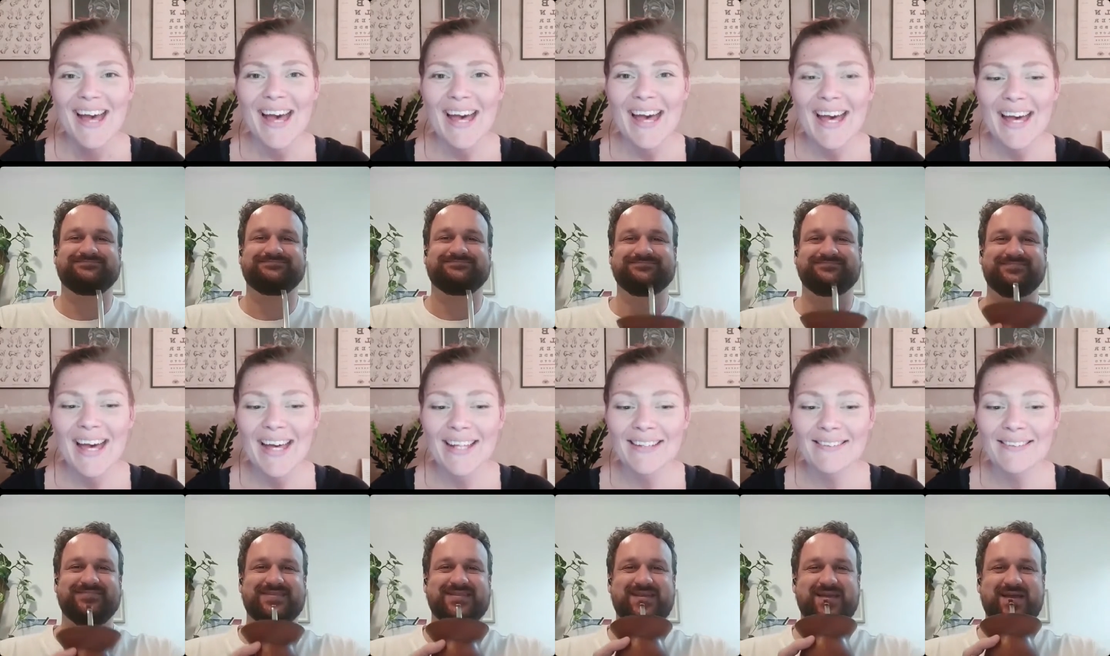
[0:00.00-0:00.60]

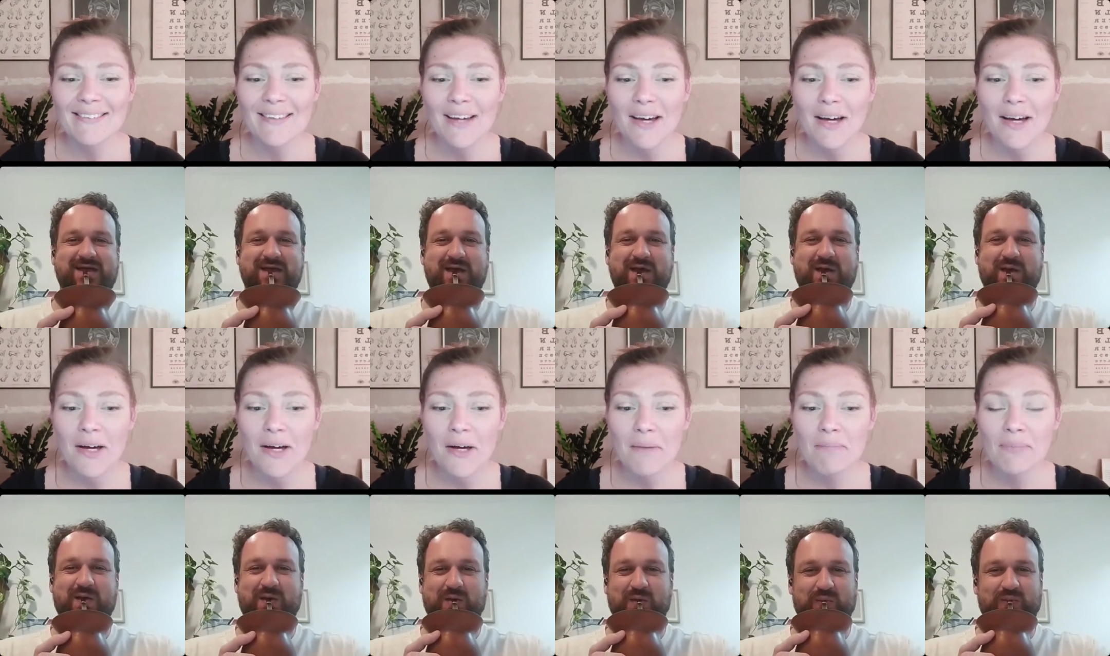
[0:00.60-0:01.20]
Speaker 1: And
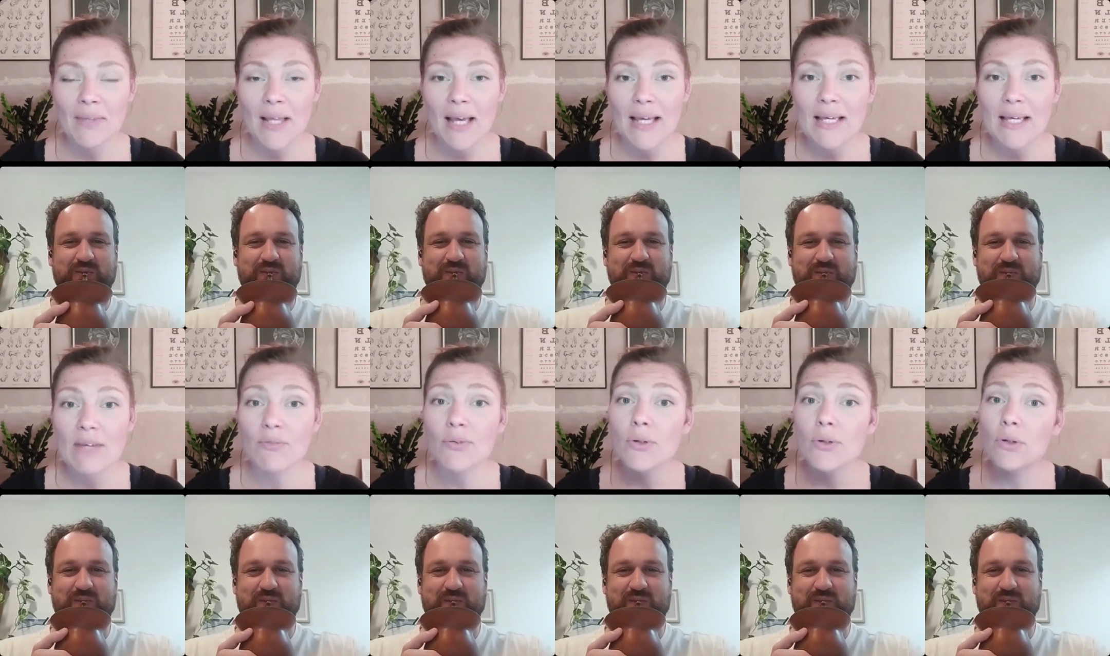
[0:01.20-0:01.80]
um,
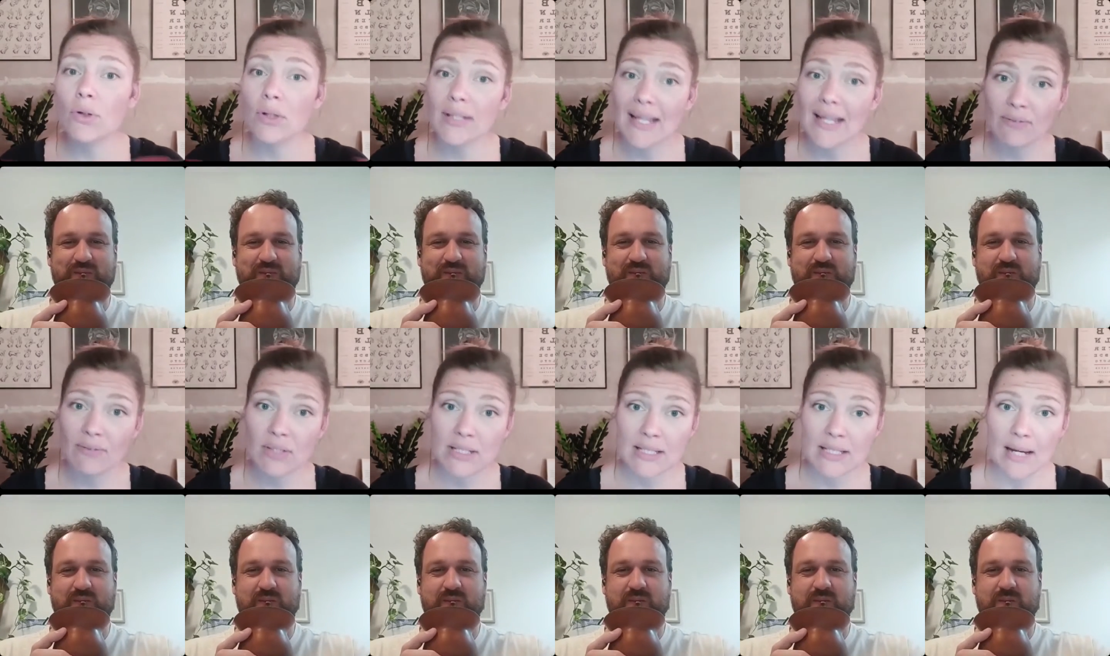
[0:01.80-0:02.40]
if you don't
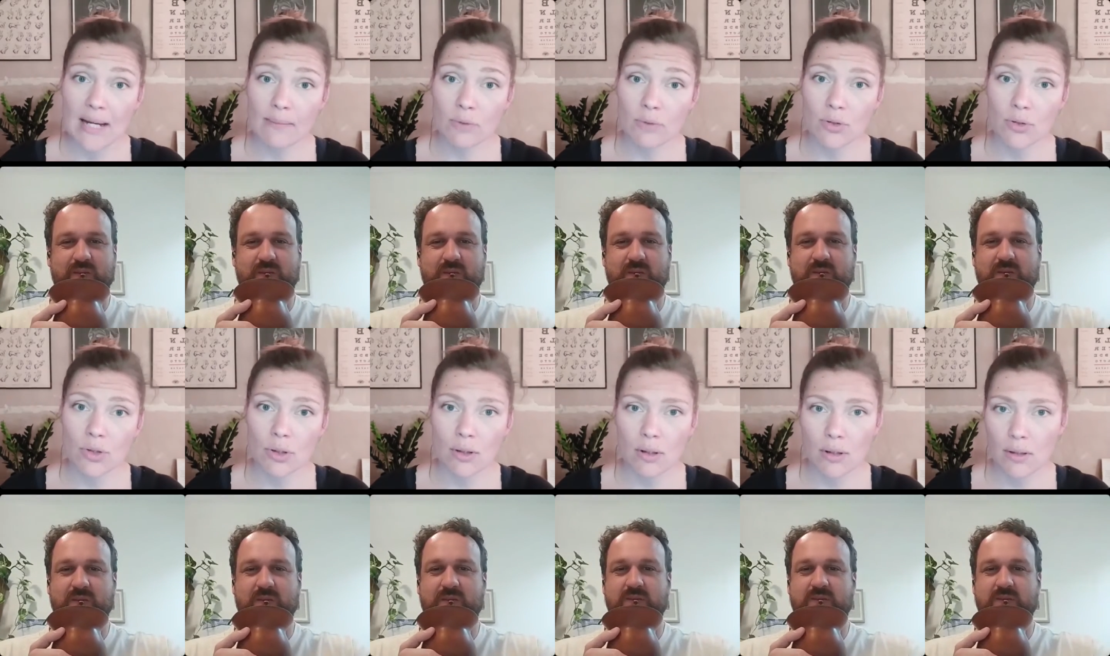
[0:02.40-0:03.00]
have the time
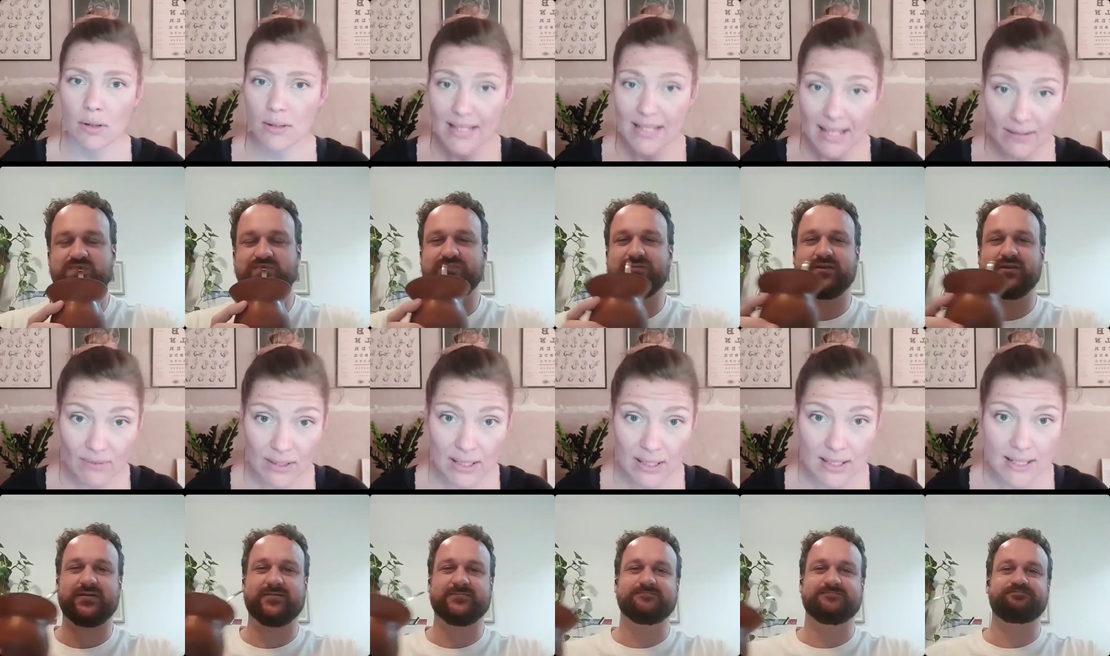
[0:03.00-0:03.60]
to uh,
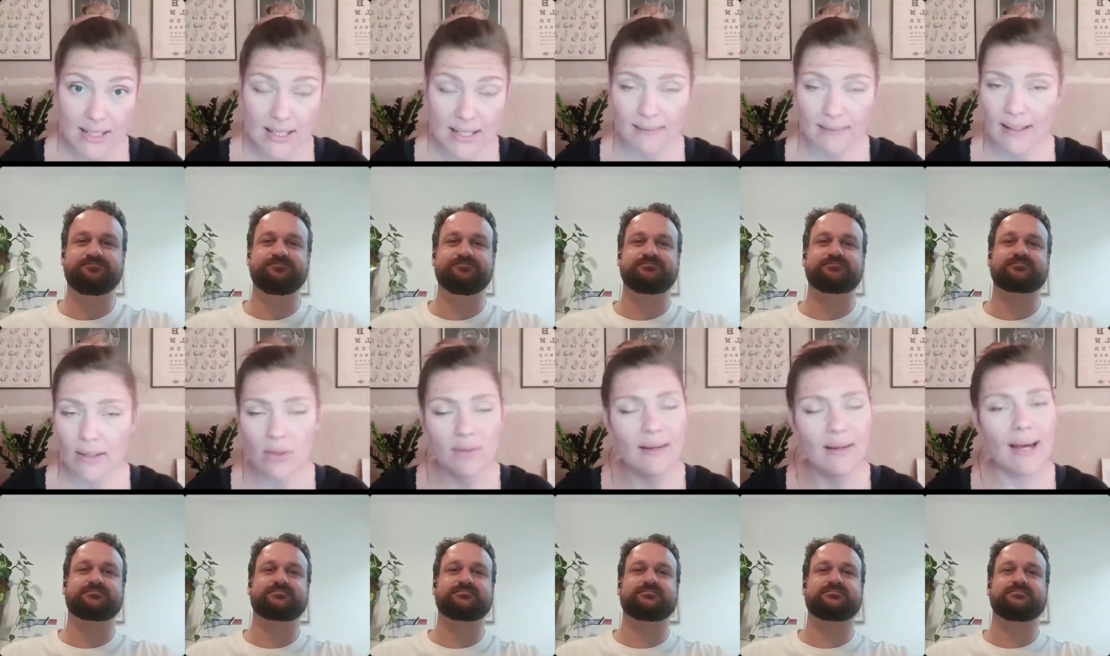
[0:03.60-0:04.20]
stay with us the
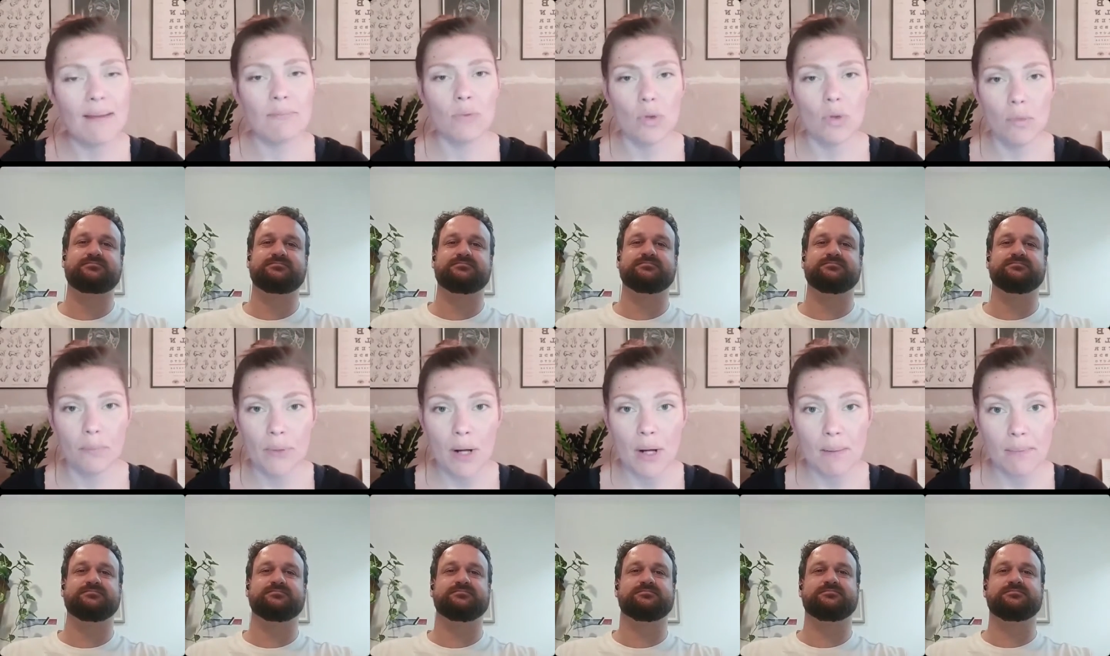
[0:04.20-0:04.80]
entire time, no
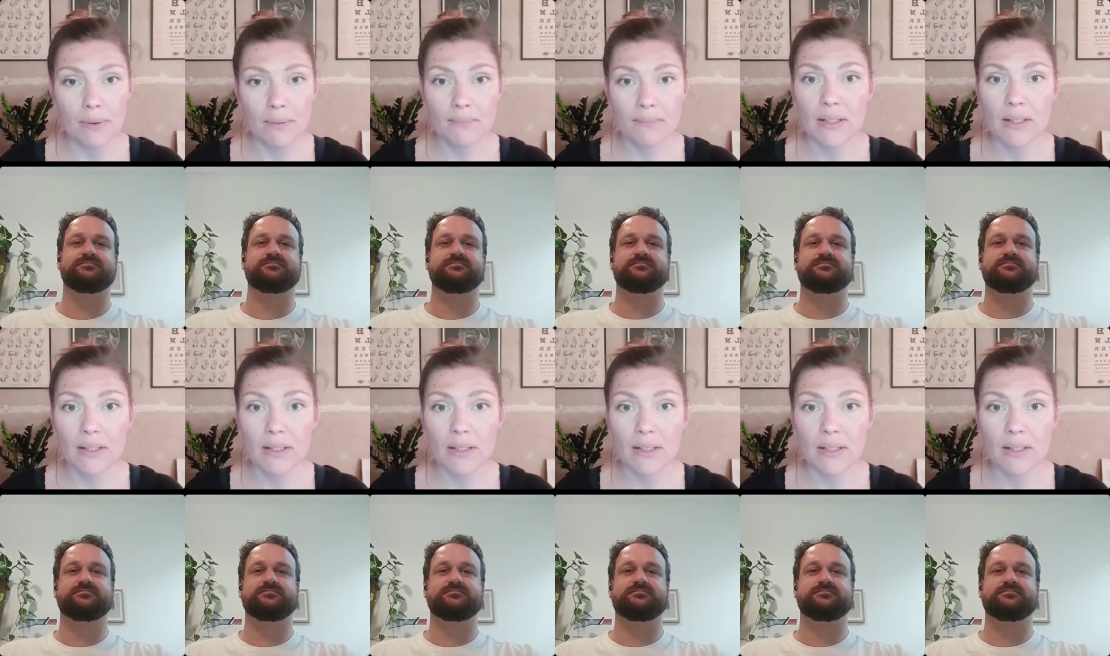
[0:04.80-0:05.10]
problem.